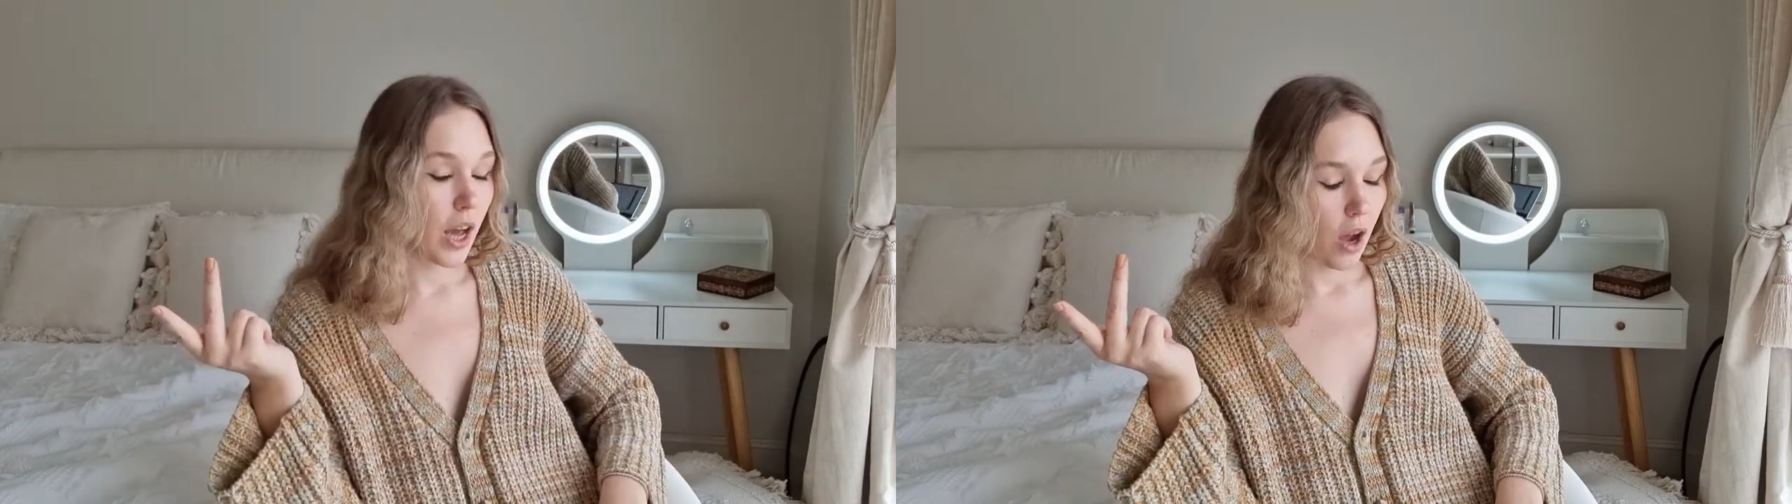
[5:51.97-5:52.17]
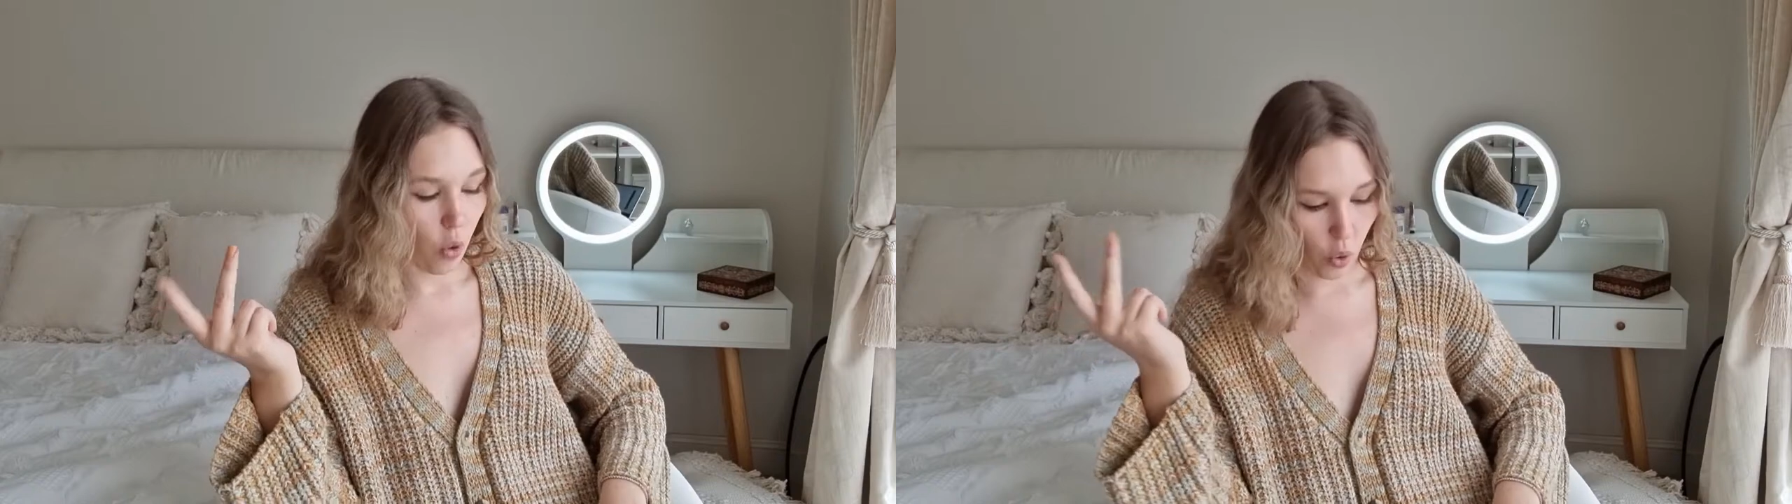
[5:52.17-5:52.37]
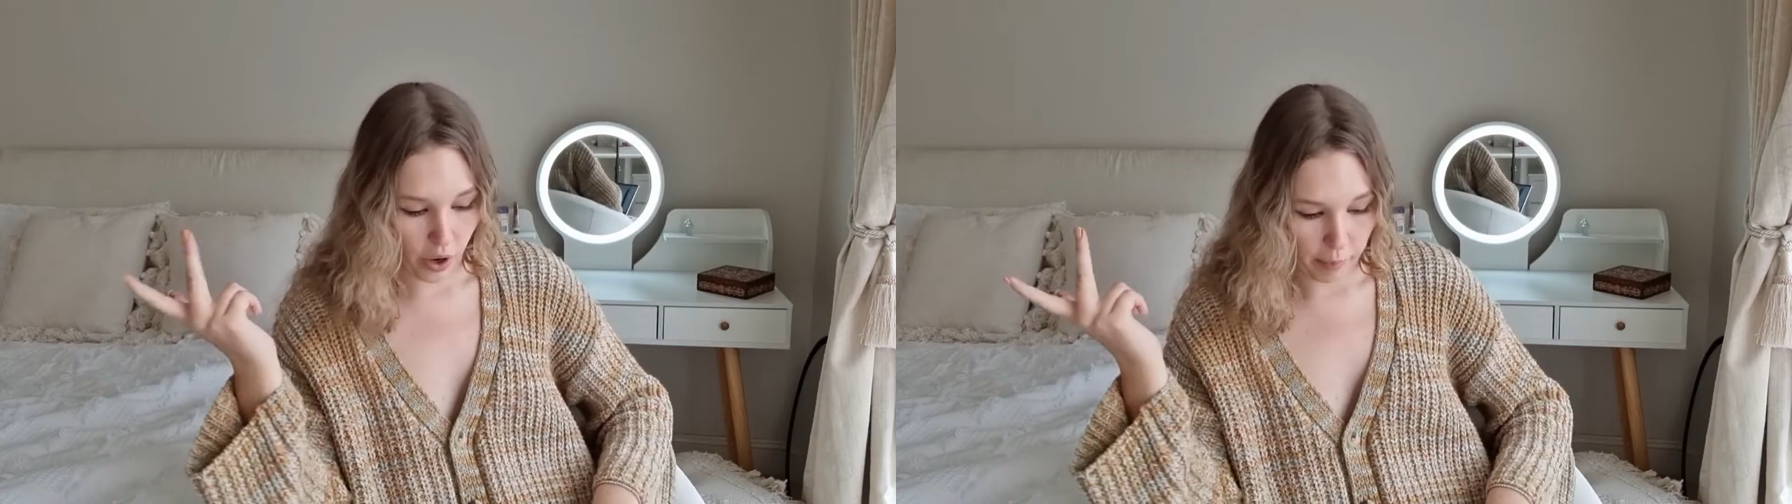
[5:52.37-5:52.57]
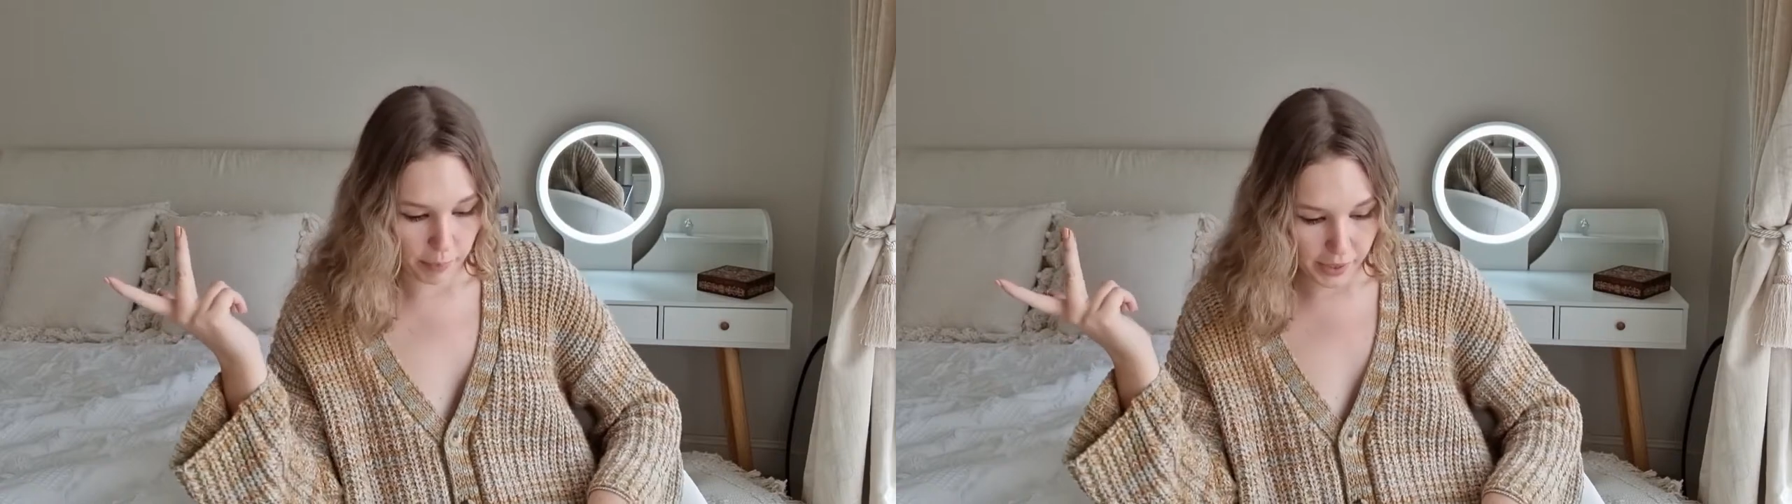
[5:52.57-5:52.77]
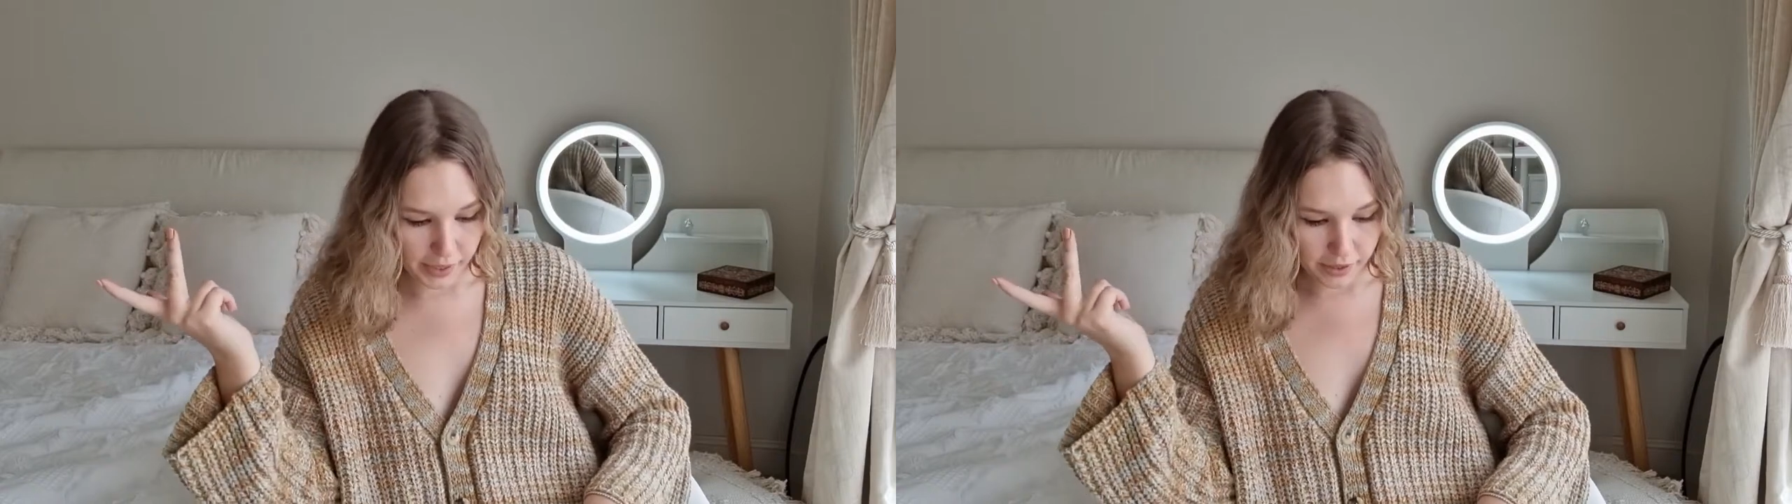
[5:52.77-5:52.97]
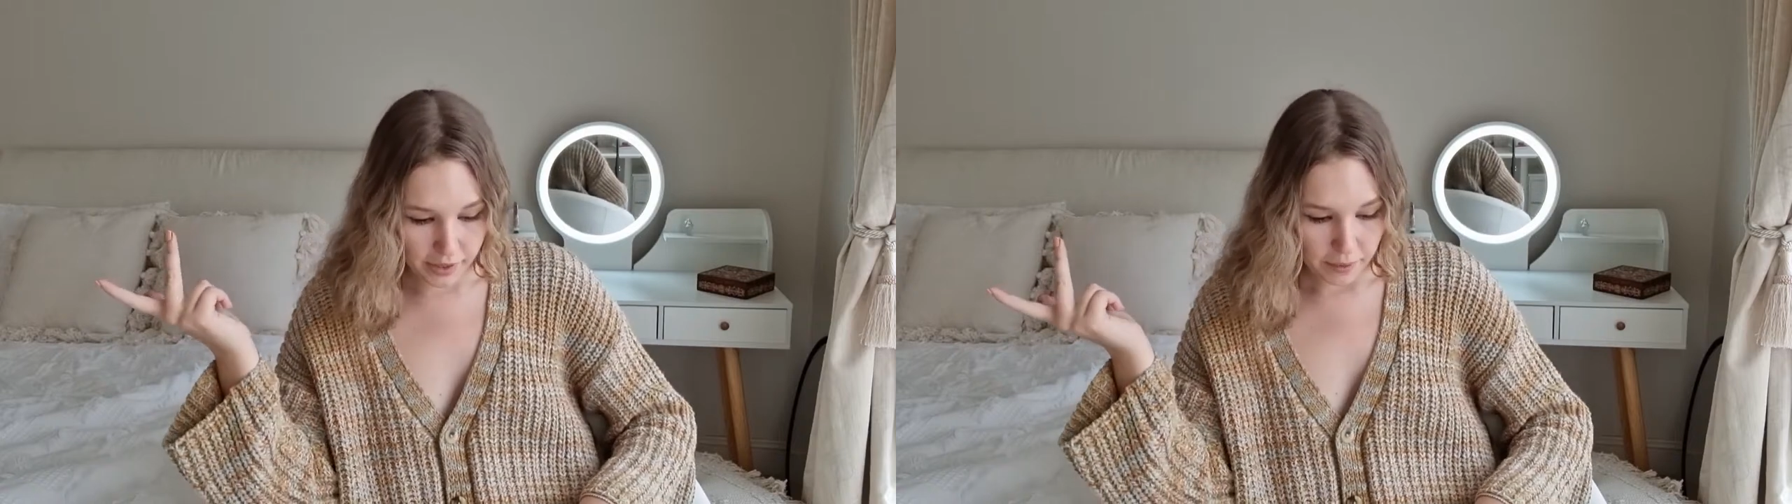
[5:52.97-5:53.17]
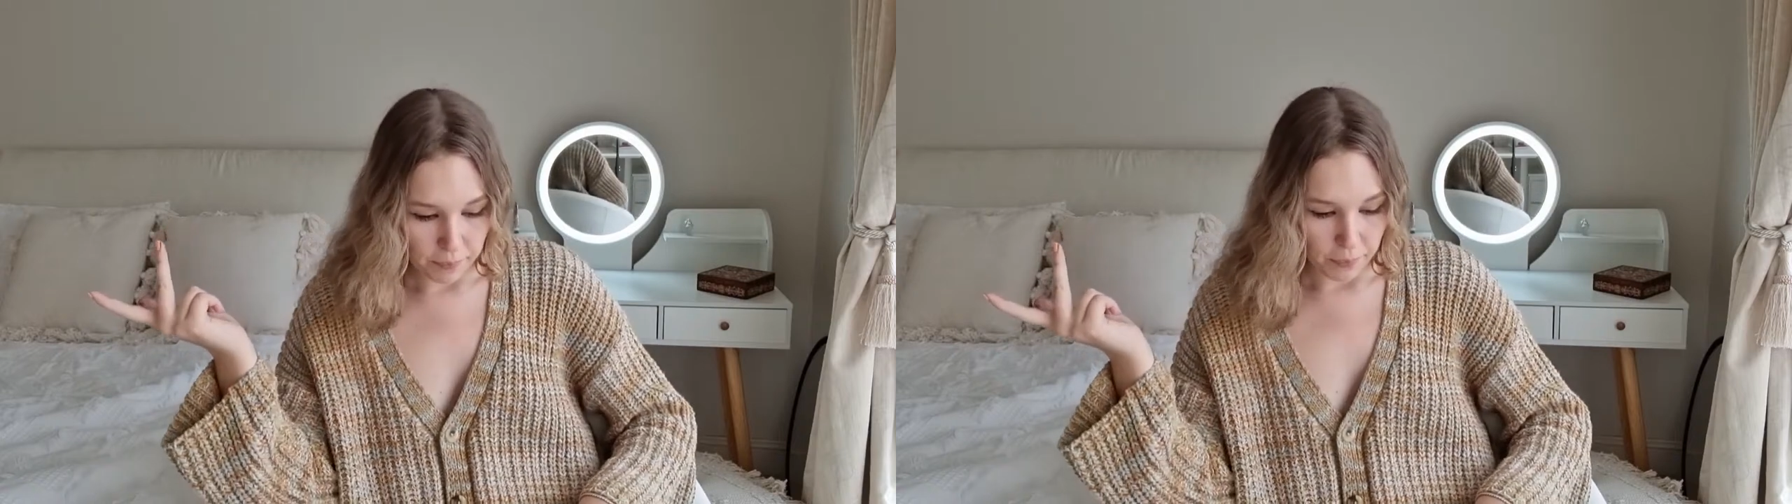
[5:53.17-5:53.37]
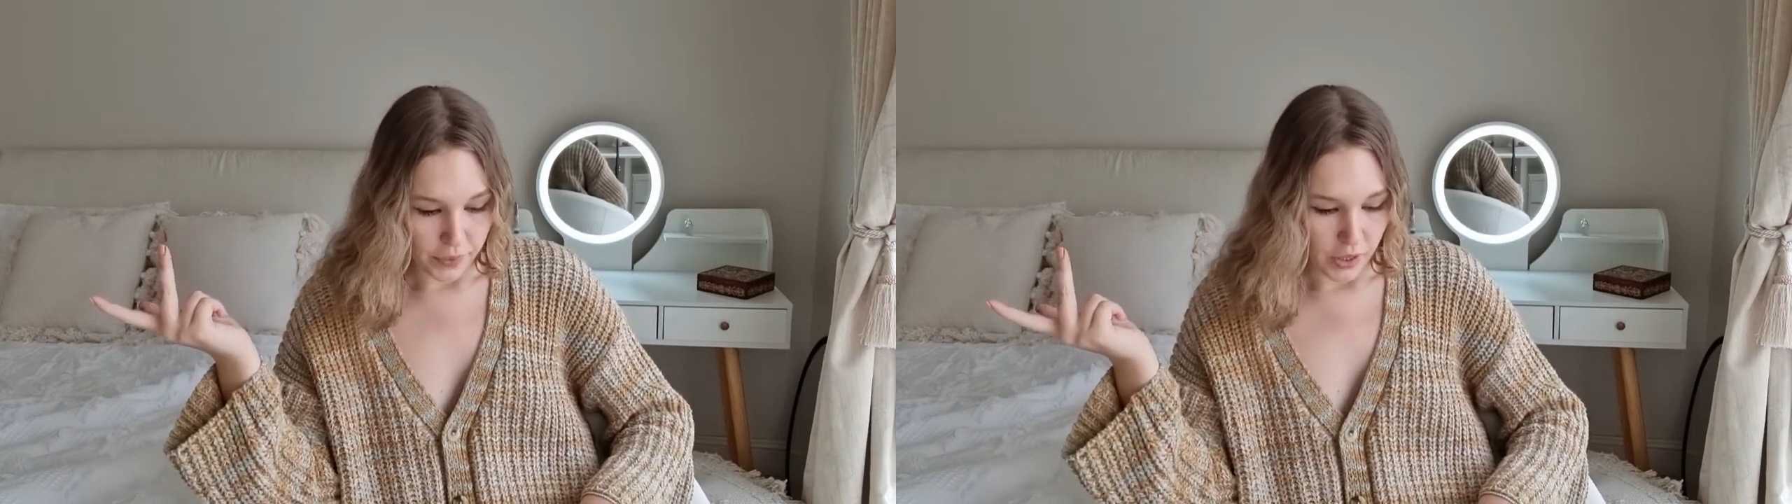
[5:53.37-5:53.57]
or a peer,
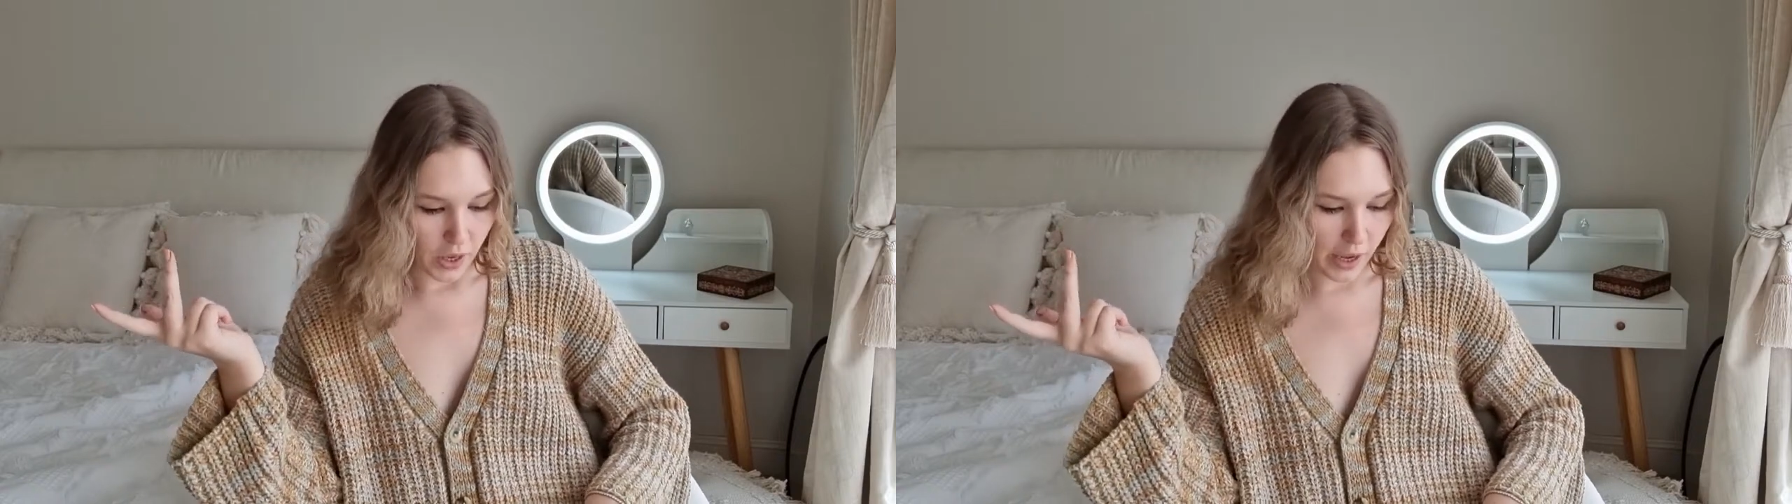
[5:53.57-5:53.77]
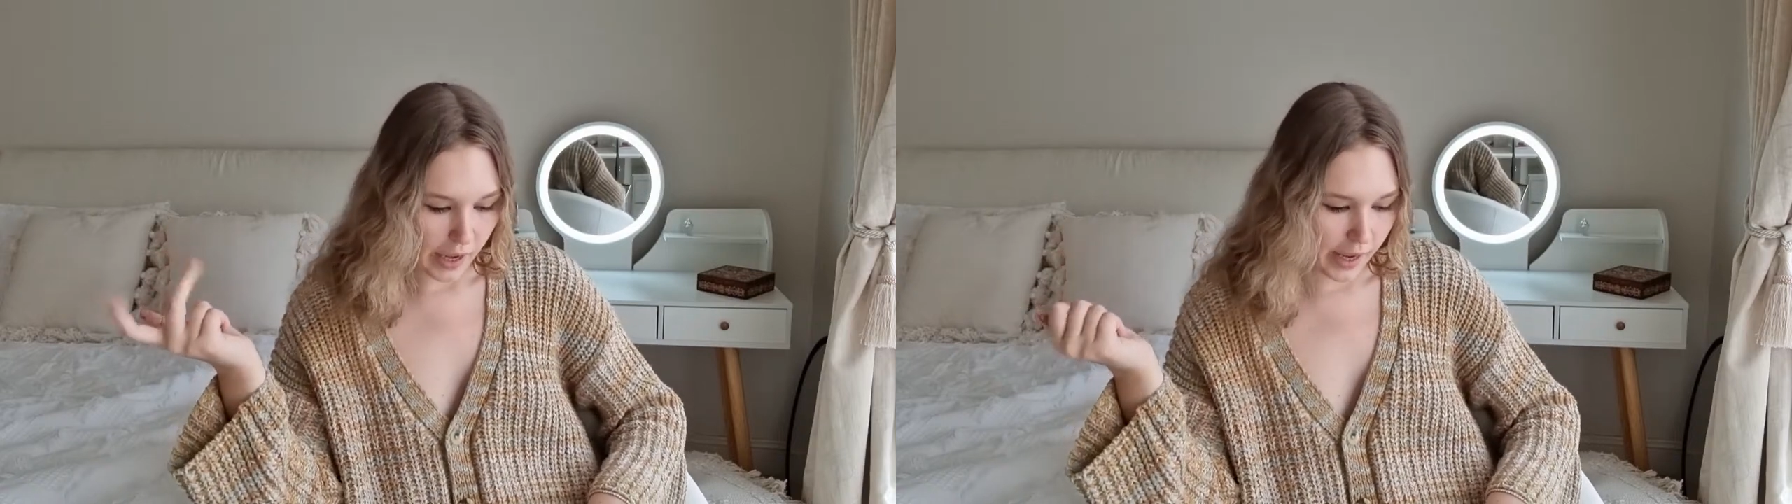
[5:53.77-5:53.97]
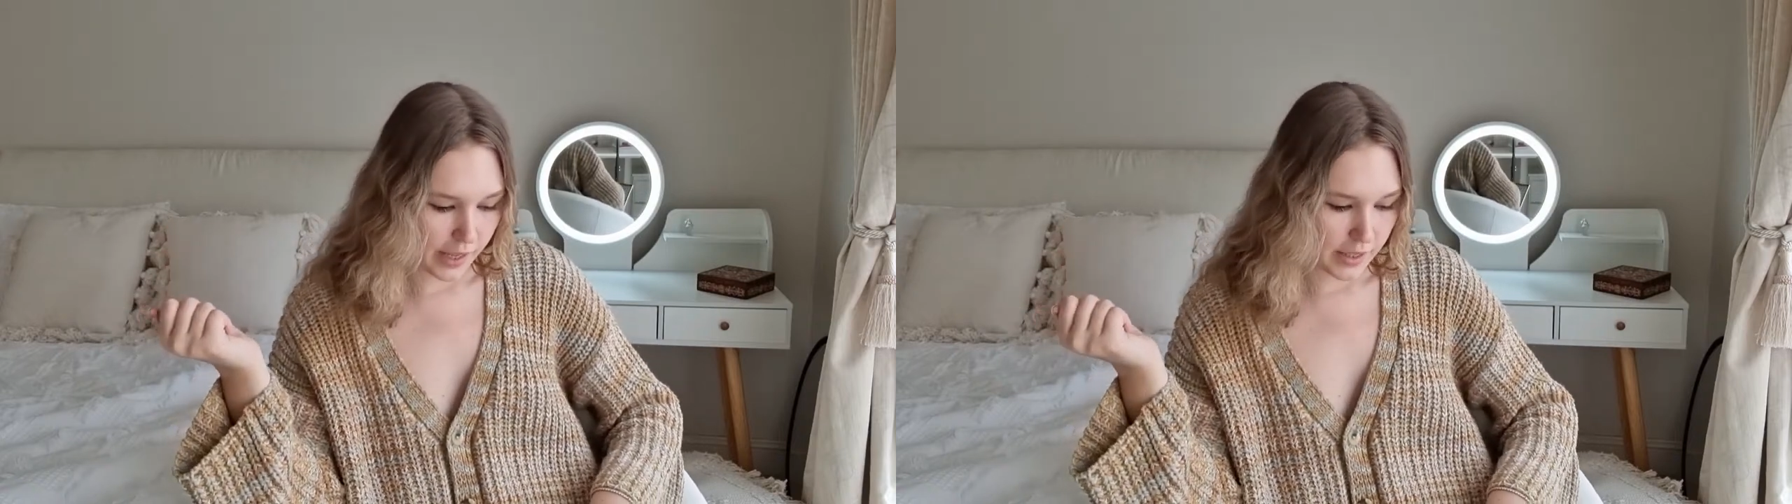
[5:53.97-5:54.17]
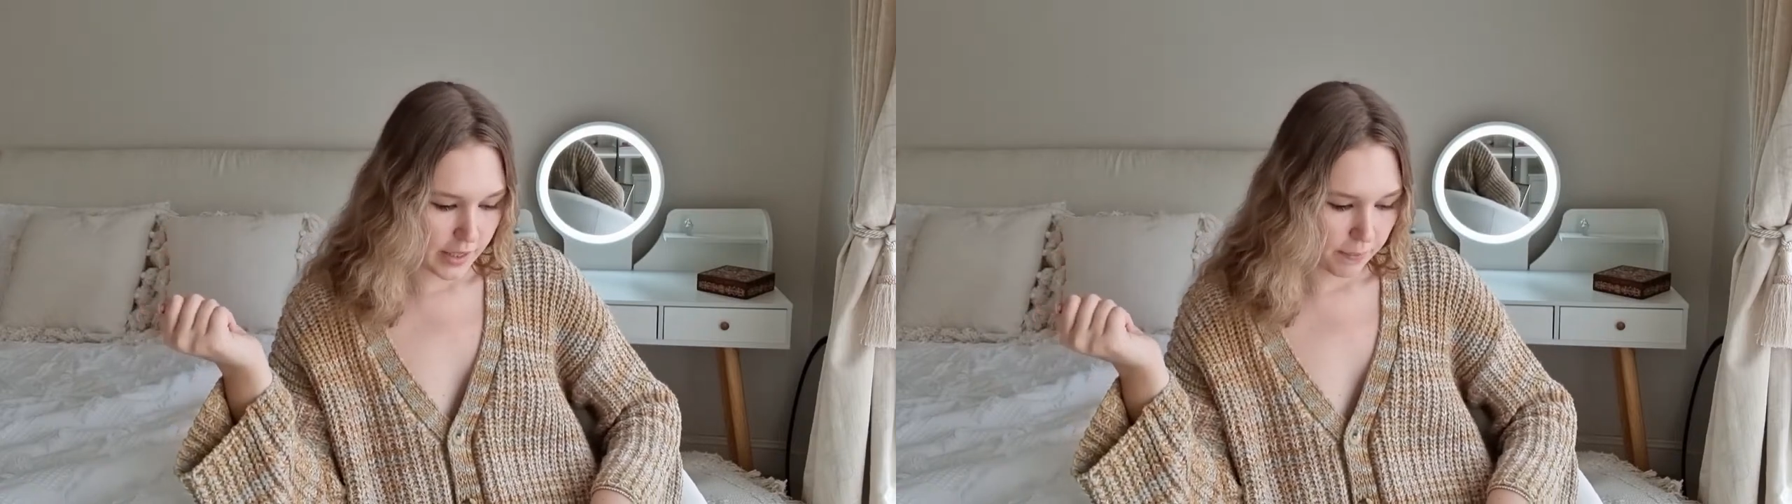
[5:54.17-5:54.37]
and